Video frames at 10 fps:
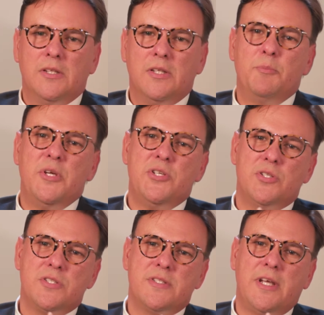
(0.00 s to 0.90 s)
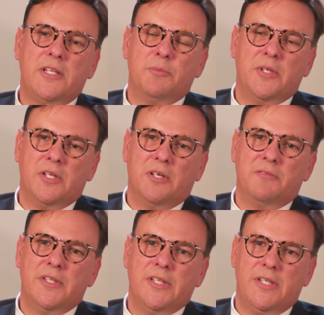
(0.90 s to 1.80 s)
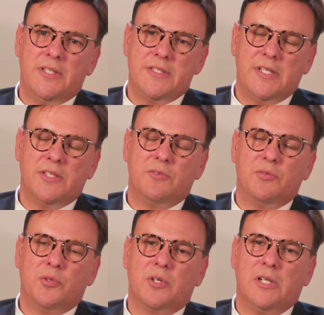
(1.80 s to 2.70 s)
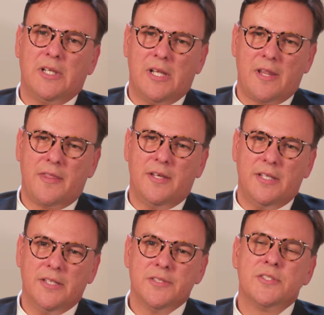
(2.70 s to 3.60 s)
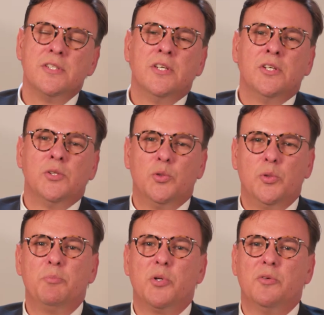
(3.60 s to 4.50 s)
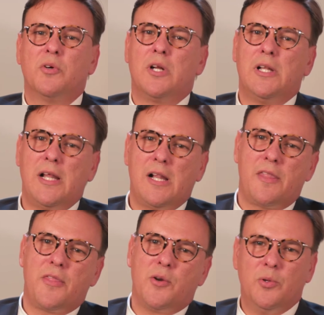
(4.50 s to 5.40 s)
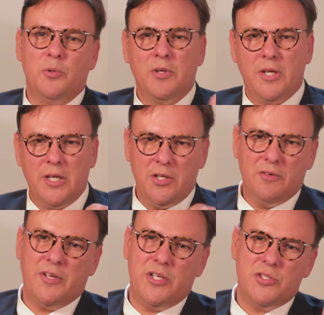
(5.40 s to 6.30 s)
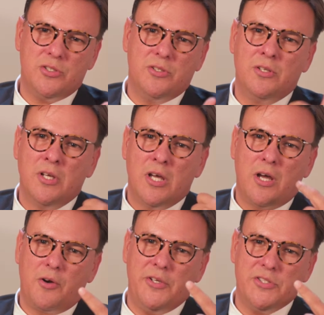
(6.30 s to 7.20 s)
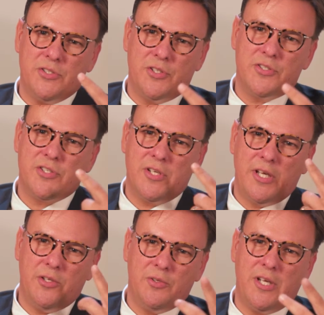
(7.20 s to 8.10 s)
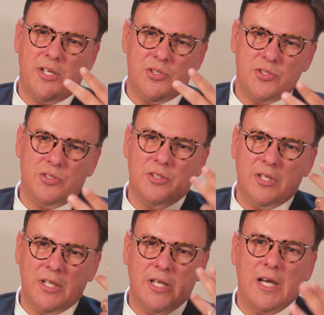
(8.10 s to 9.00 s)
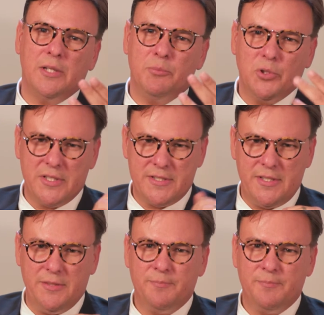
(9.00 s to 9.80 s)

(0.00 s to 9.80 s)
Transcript: The mission statement of the Center for Oral Health is to improve oral health through innovation, research, education, and advocacy.